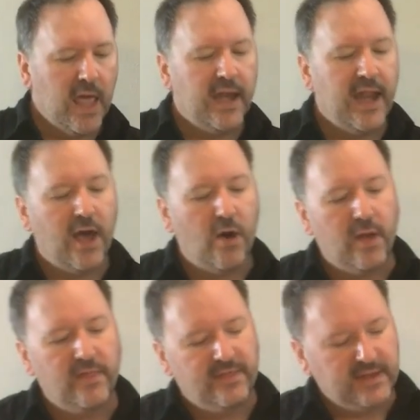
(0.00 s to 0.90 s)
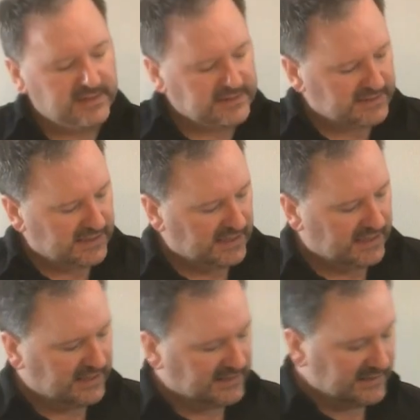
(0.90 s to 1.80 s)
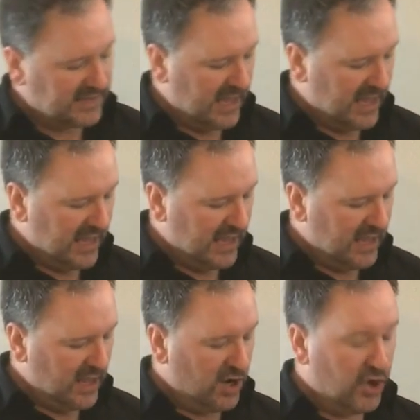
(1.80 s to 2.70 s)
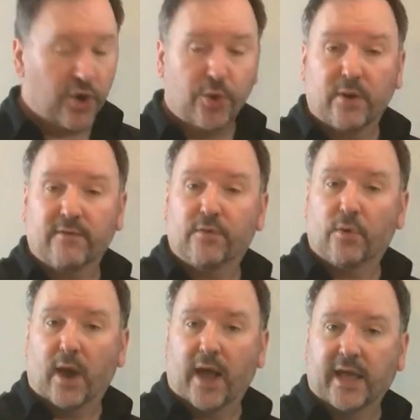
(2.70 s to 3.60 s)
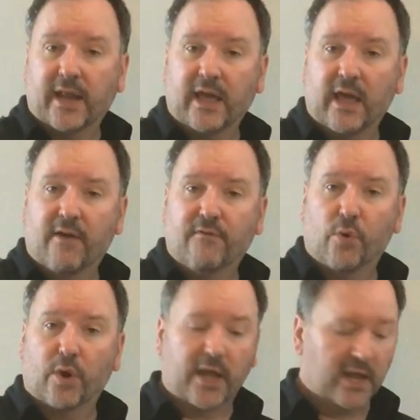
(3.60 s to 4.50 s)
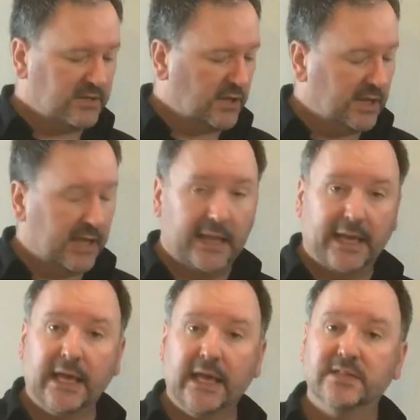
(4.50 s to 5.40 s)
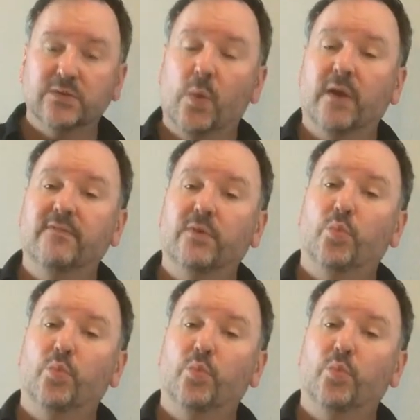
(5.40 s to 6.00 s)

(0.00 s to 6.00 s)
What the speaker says: Now, this is a newer variety of Oriental lily. It's one of the